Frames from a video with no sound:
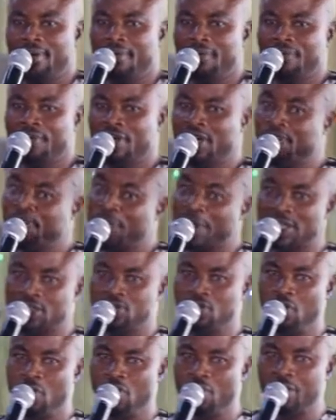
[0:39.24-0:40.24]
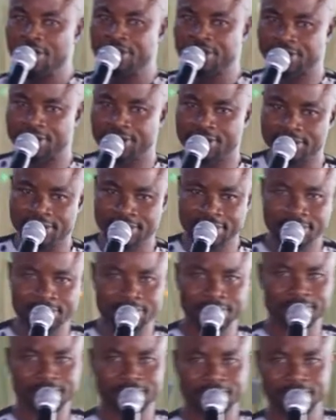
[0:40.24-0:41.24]
For the past 2 weeks,
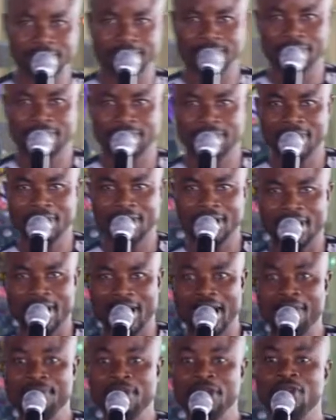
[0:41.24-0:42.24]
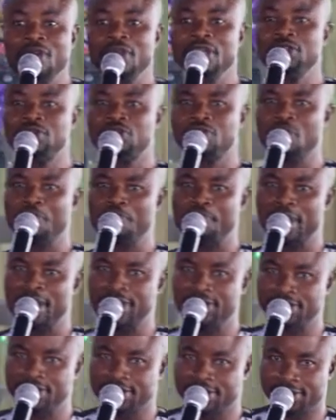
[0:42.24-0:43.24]
I have been going through
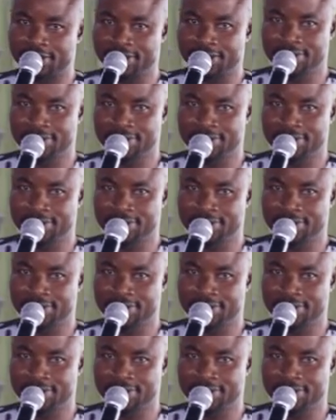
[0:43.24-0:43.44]
pains.